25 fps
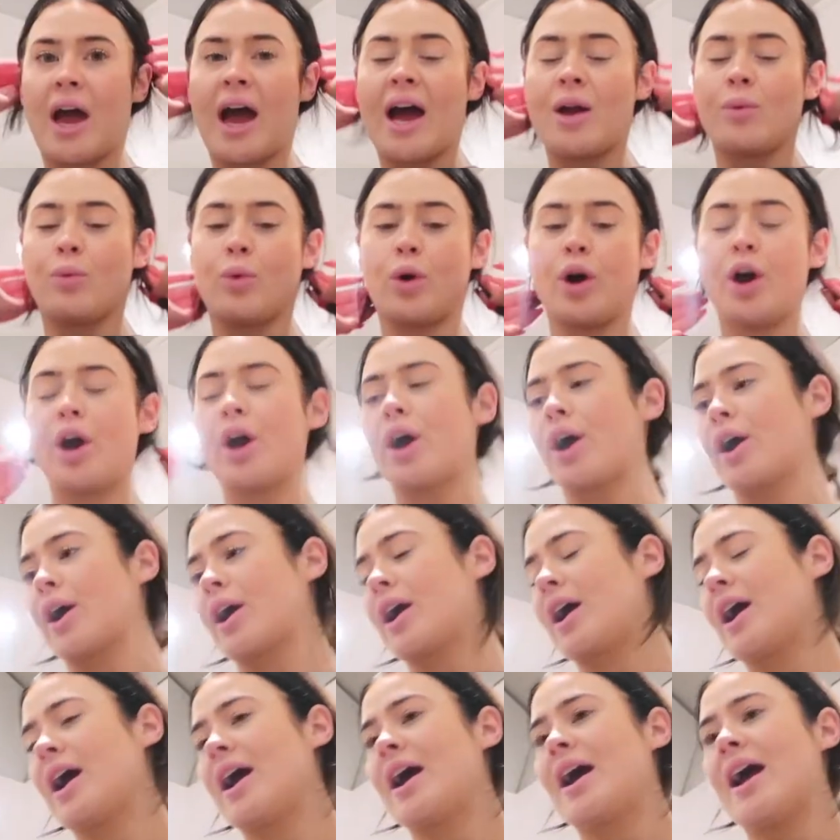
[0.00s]
I had
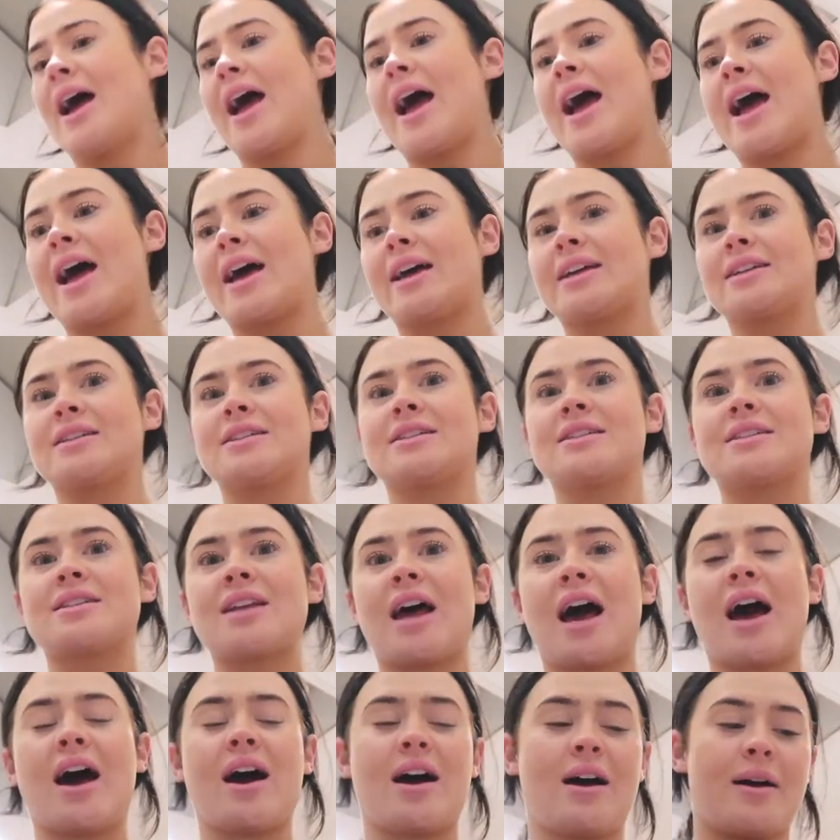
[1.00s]
work and
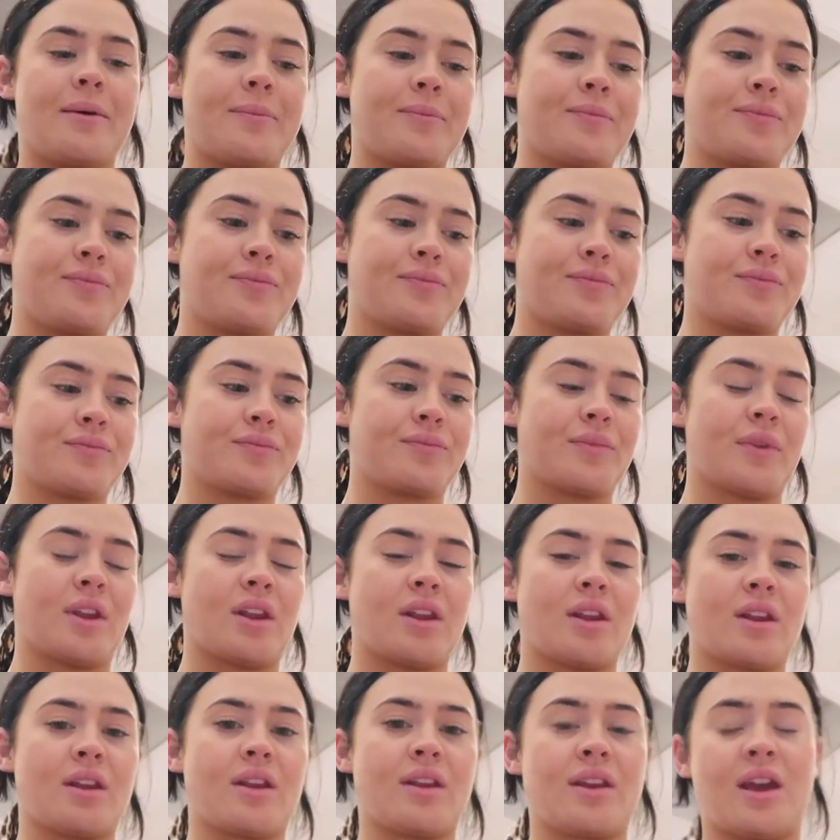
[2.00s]
um
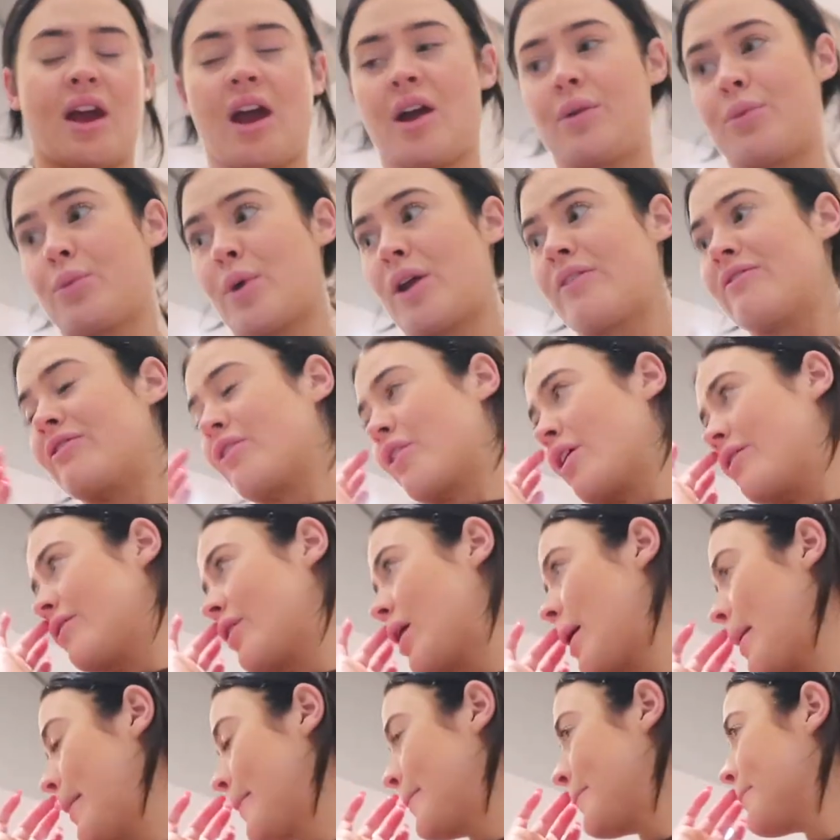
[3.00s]
yeah, went
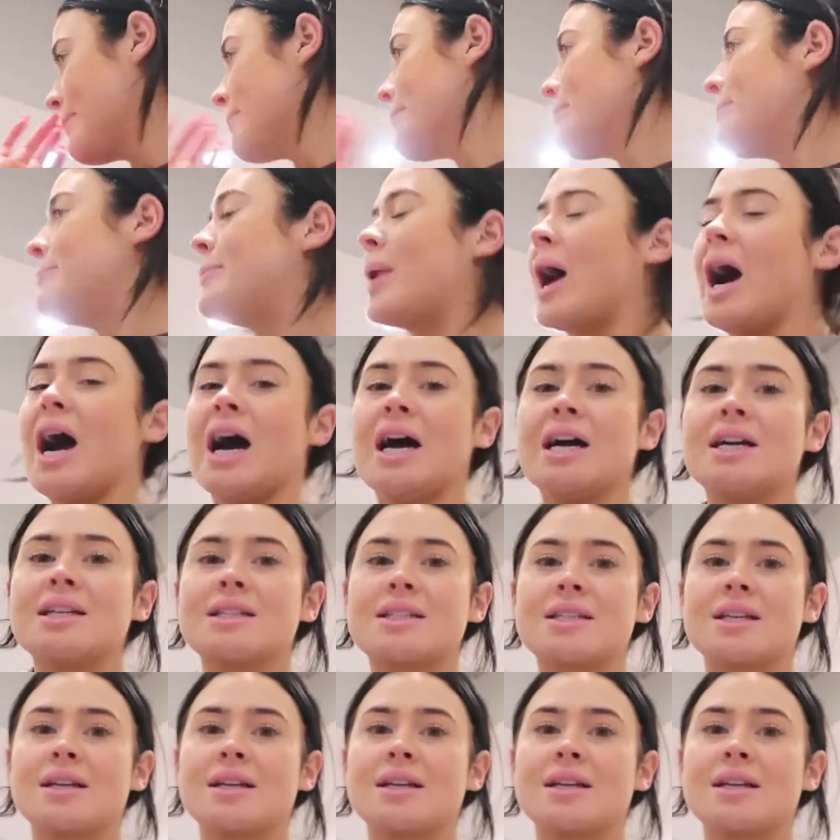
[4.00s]
forever, but